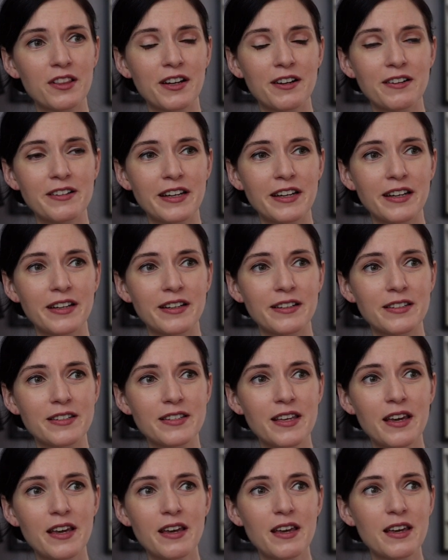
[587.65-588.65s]
Claire
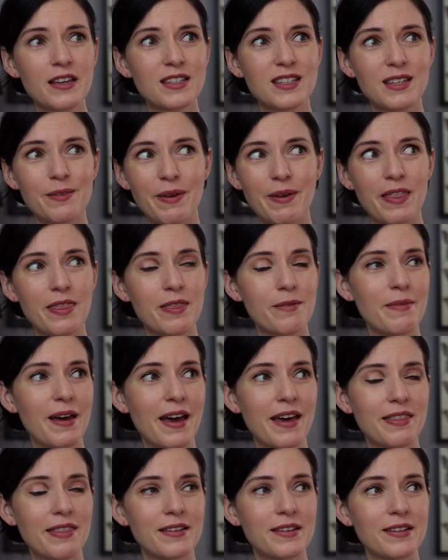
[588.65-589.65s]
Danes, Samantha
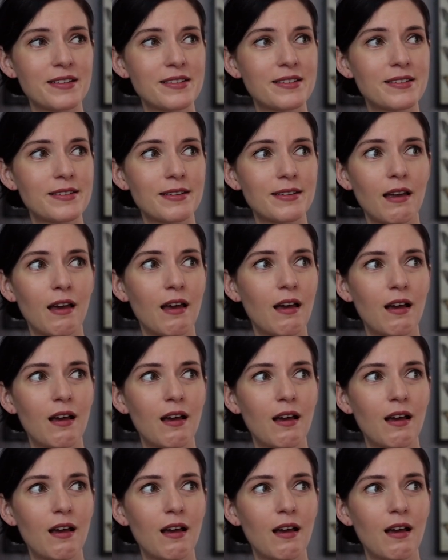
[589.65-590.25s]
Mathis,